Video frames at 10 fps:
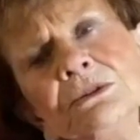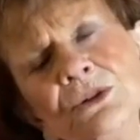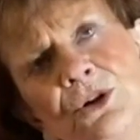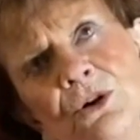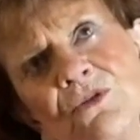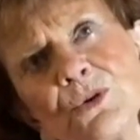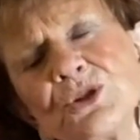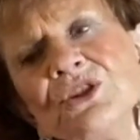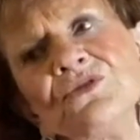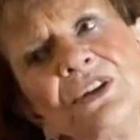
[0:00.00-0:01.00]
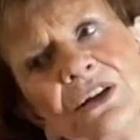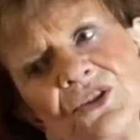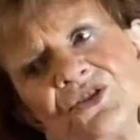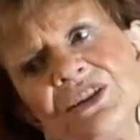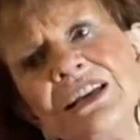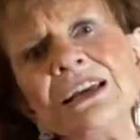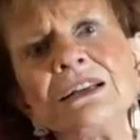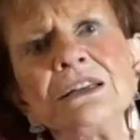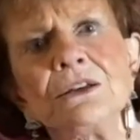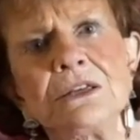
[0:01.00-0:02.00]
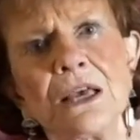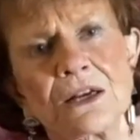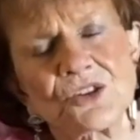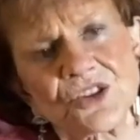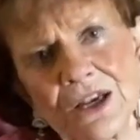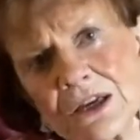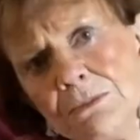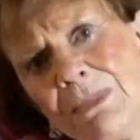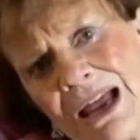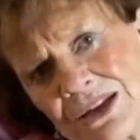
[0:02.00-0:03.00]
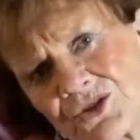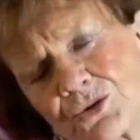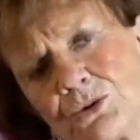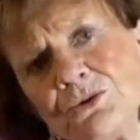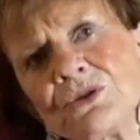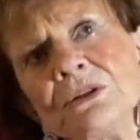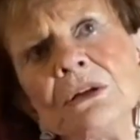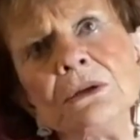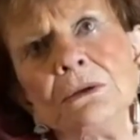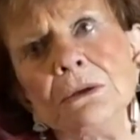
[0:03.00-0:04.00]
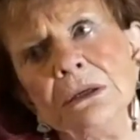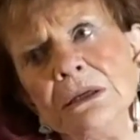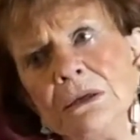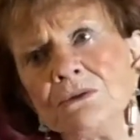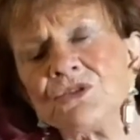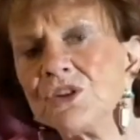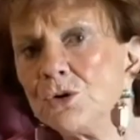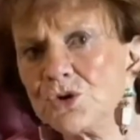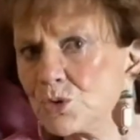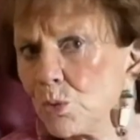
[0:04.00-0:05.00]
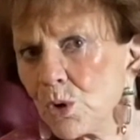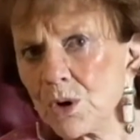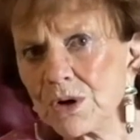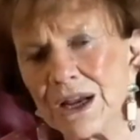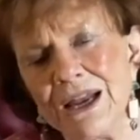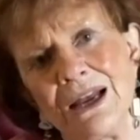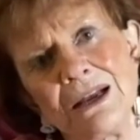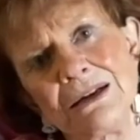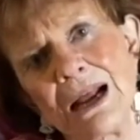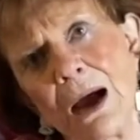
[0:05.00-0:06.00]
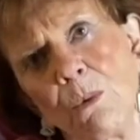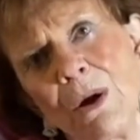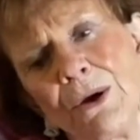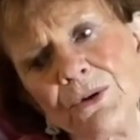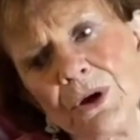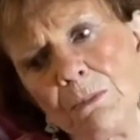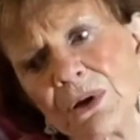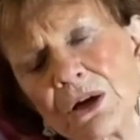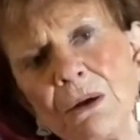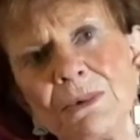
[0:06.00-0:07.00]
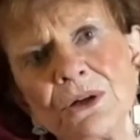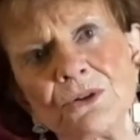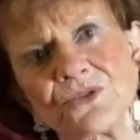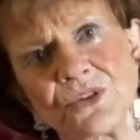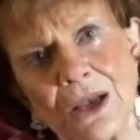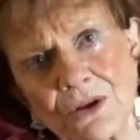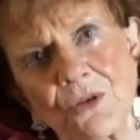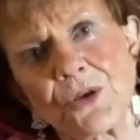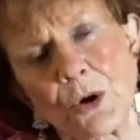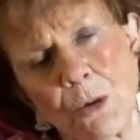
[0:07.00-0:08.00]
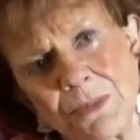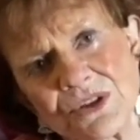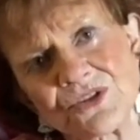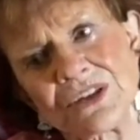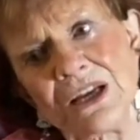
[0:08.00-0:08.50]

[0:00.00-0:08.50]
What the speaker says: University of Tennessee and get a second master's in social work. And I wound up becoming a psychotherapist.